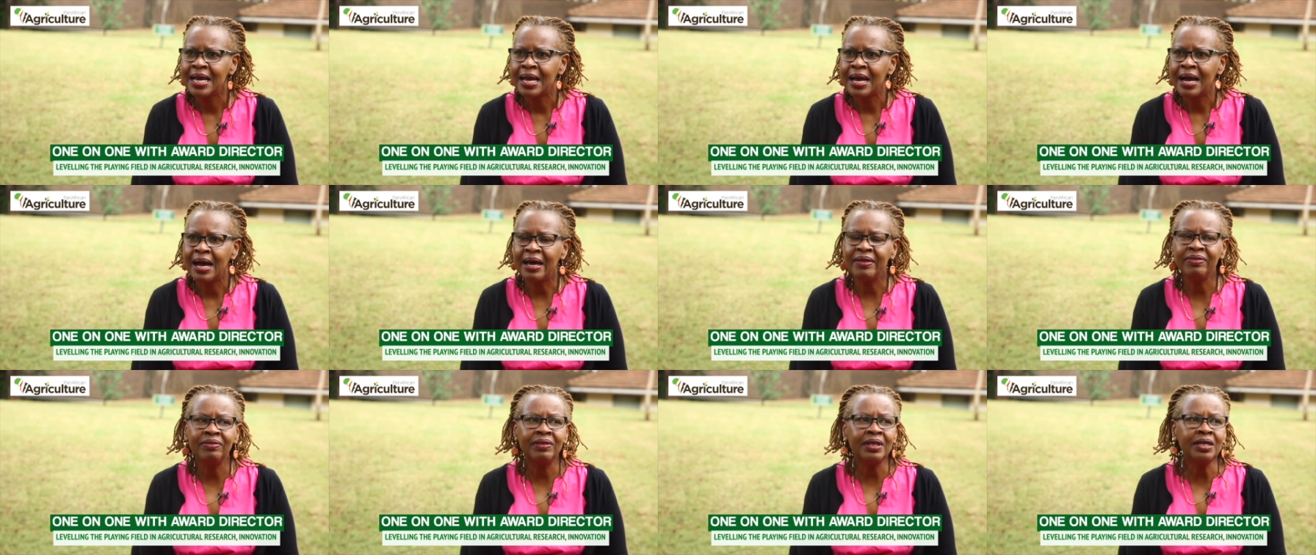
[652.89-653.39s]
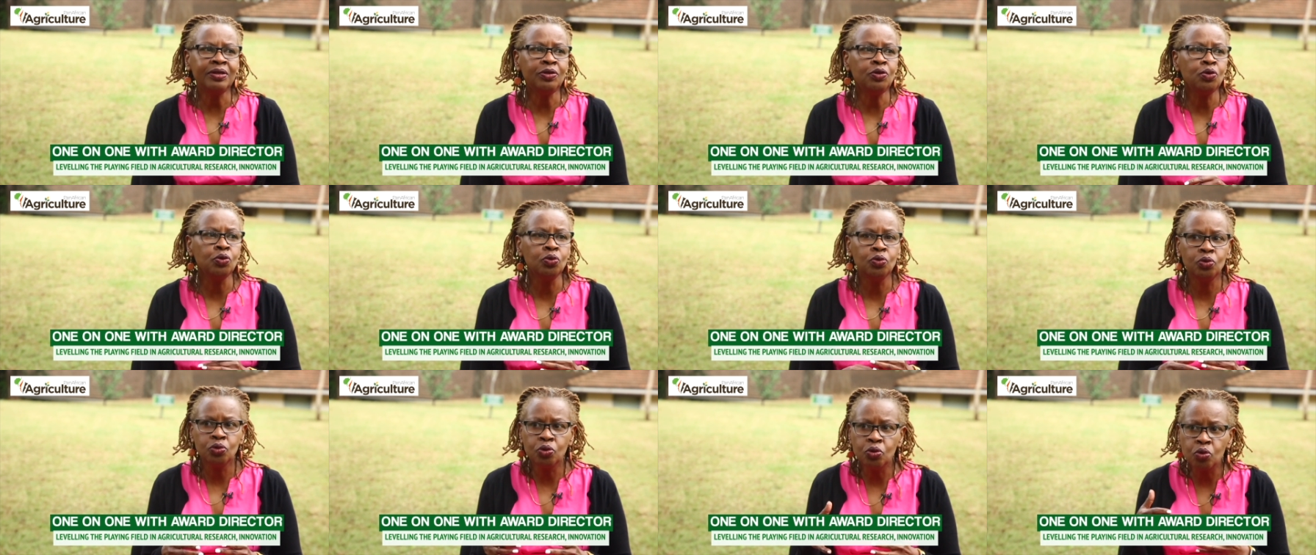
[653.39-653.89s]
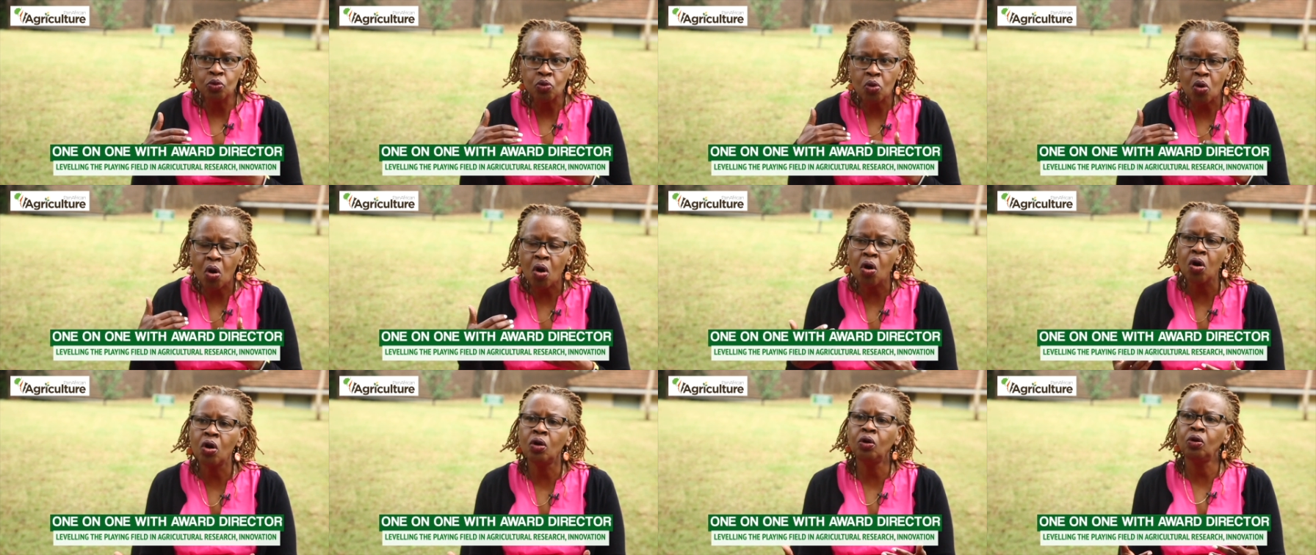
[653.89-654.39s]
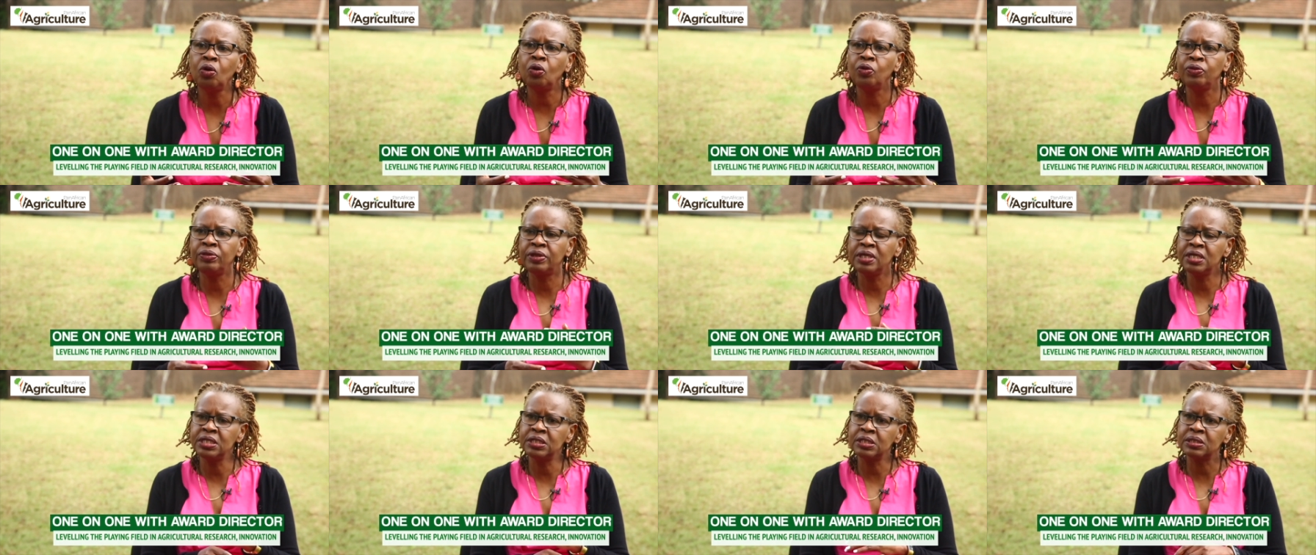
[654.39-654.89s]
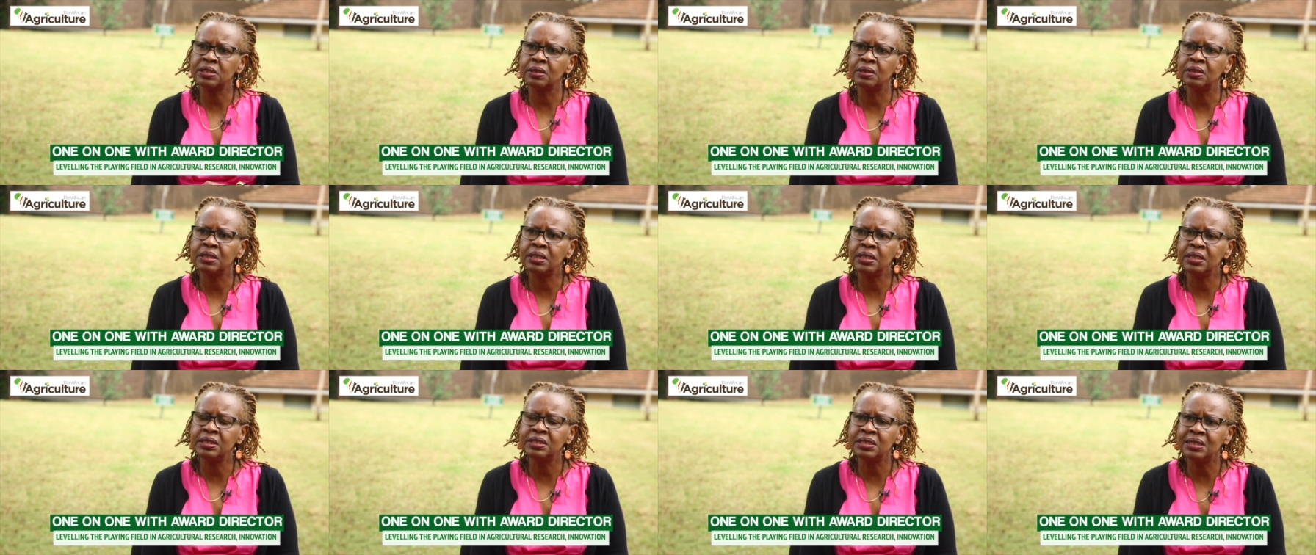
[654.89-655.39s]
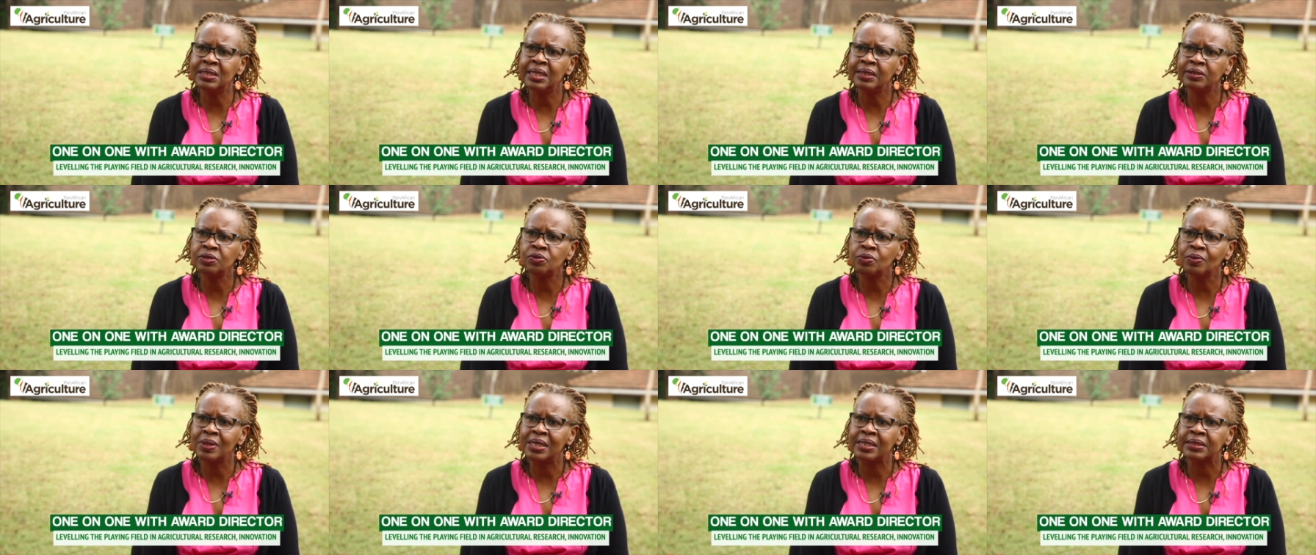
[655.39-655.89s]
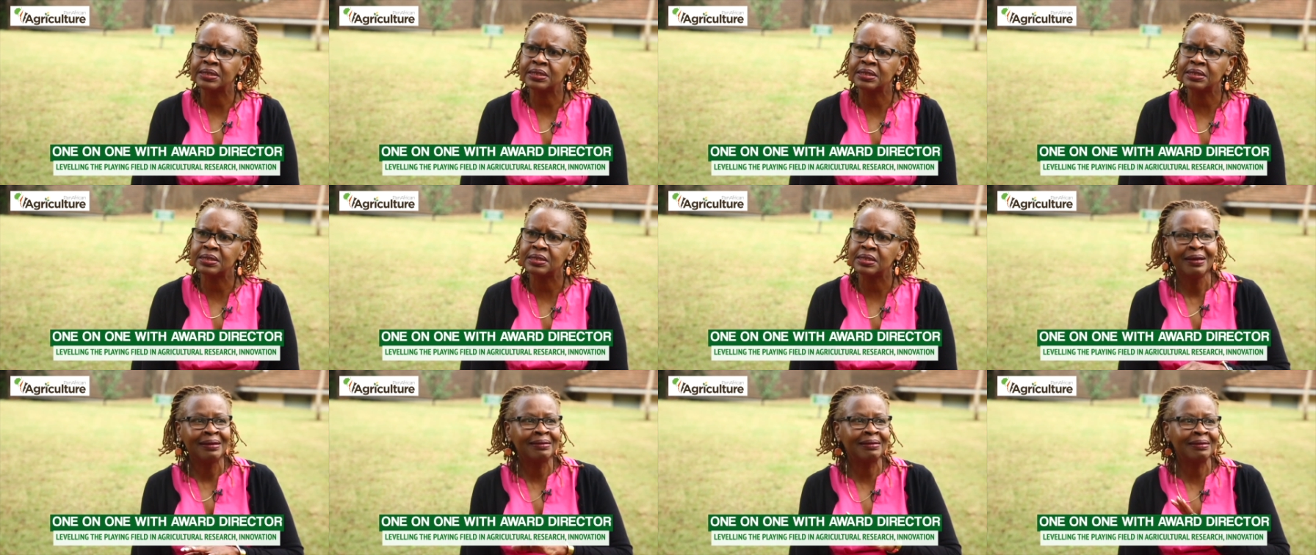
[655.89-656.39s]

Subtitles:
And then you call on these networks.